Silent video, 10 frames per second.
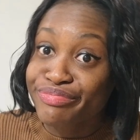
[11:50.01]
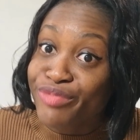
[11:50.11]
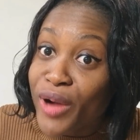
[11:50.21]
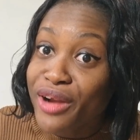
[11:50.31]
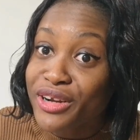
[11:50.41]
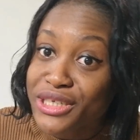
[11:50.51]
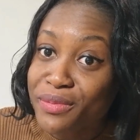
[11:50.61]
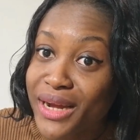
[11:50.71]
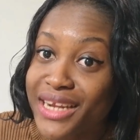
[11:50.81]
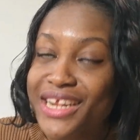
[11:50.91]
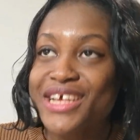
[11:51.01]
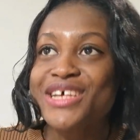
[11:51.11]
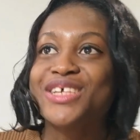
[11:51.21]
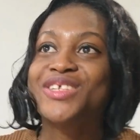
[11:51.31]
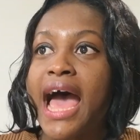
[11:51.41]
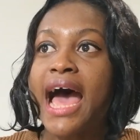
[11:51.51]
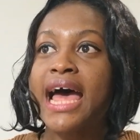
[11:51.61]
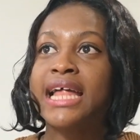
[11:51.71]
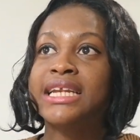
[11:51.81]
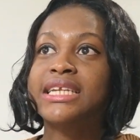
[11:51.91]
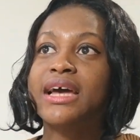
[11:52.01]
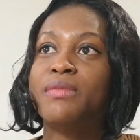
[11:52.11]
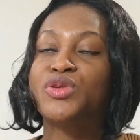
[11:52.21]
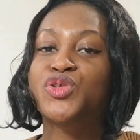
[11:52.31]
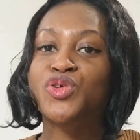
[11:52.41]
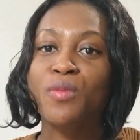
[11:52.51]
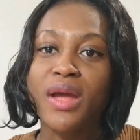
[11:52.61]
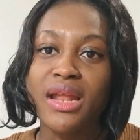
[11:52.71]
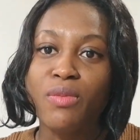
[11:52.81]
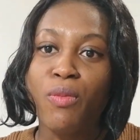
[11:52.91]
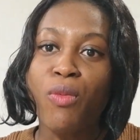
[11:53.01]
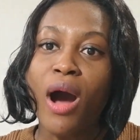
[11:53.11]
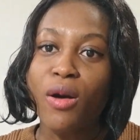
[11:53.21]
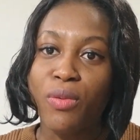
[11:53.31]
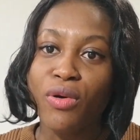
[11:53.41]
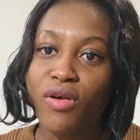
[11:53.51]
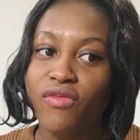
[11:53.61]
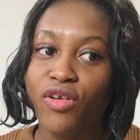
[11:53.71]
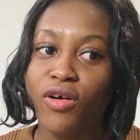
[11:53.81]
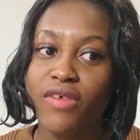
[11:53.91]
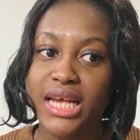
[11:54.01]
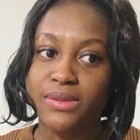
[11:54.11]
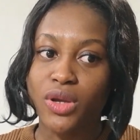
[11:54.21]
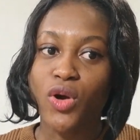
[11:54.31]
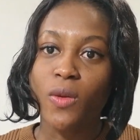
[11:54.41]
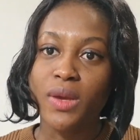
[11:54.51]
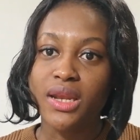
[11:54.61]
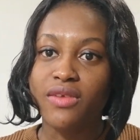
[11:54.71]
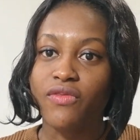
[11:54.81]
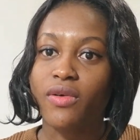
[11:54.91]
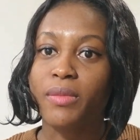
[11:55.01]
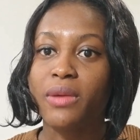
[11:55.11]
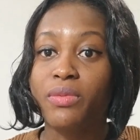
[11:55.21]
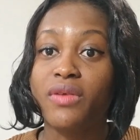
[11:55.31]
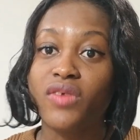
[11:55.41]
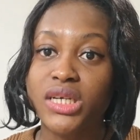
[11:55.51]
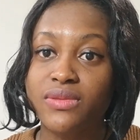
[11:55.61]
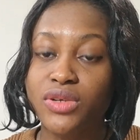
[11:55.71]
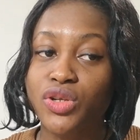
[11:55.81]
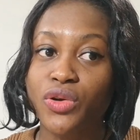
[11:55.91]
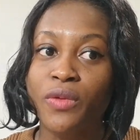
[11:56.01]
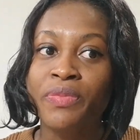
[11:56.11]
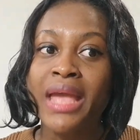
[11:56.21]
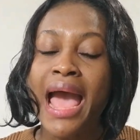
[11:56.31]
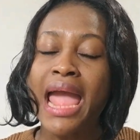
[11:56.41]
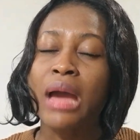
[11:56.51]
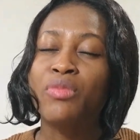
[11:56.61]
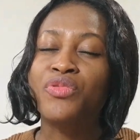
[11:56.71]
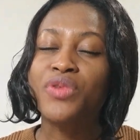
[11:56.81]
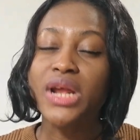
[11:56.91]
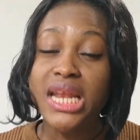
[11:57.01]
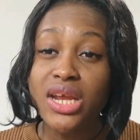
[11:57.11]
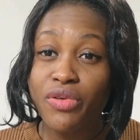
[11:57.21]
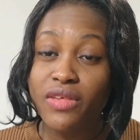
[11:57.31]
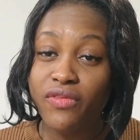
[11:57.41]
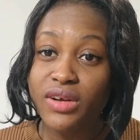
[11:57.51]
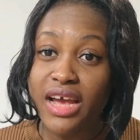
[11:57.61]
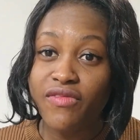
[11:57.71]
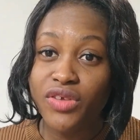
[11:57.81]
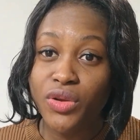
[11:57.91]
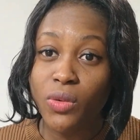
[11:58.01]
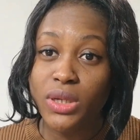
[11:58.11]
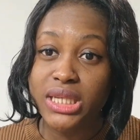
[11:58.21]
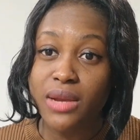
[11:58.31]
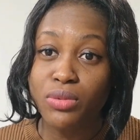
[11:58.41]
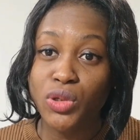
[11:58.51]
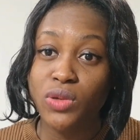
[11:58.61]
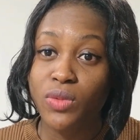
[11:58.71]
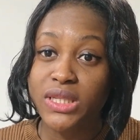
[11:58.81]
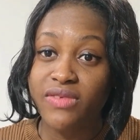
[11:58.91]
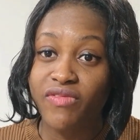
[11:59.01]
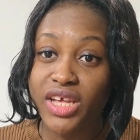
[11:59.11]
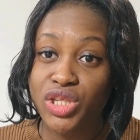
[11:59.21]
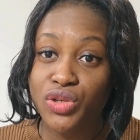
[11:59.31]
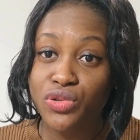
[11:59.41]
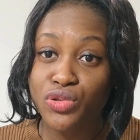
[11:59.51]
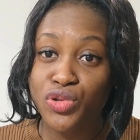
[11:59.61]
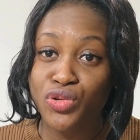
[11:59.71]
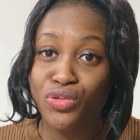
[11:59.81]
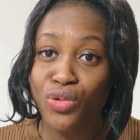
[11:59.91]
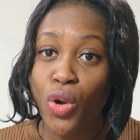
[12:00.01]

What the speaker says: Why not Japan? And so many outpour of love has been coming in from my previous video. I am really grateful that video was able to motivate you to